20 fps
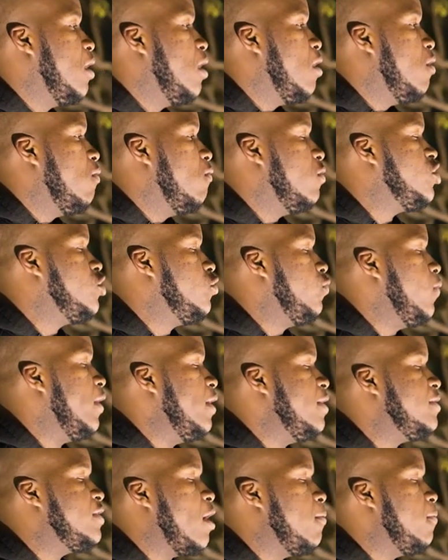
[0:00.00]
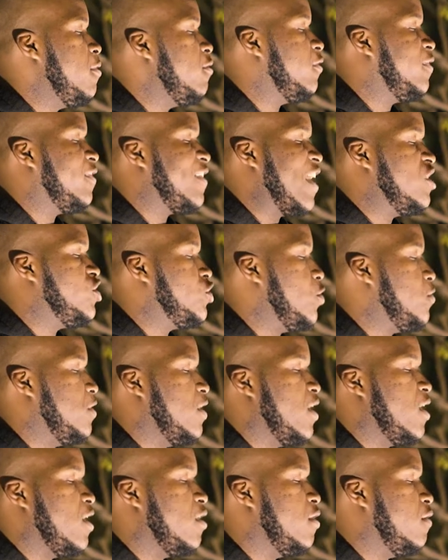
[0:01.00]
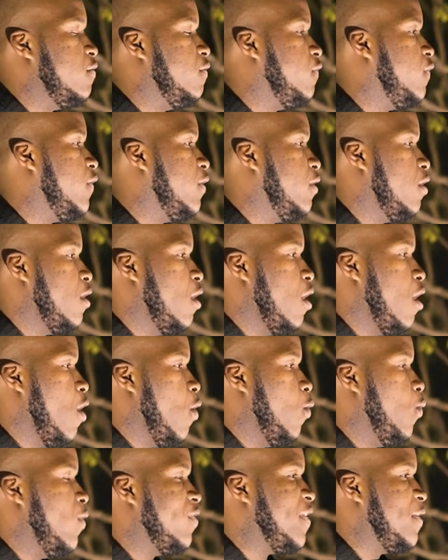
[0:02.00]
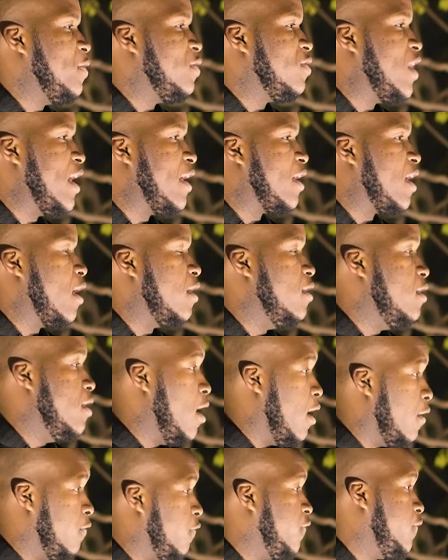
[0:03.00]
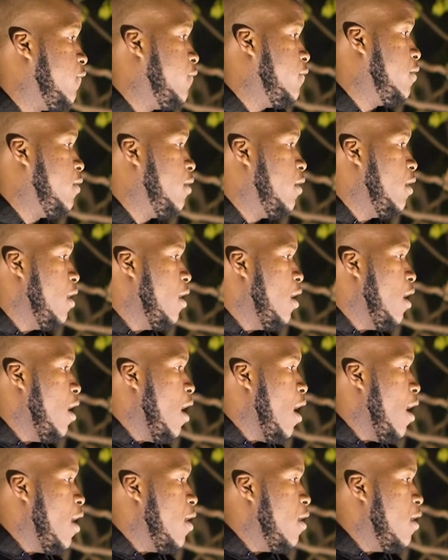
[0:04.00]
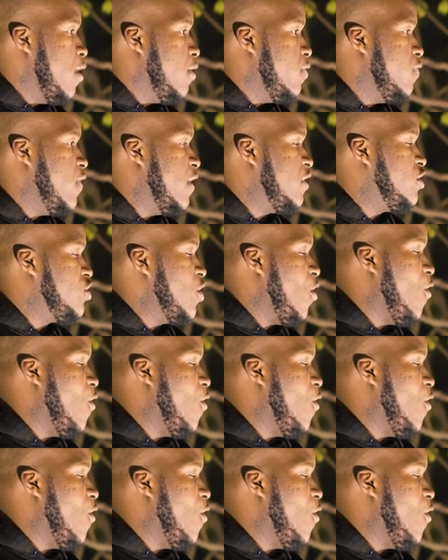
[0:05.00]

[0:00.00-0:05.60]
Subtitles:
what you really told me was that your love wasn't thick enough. That your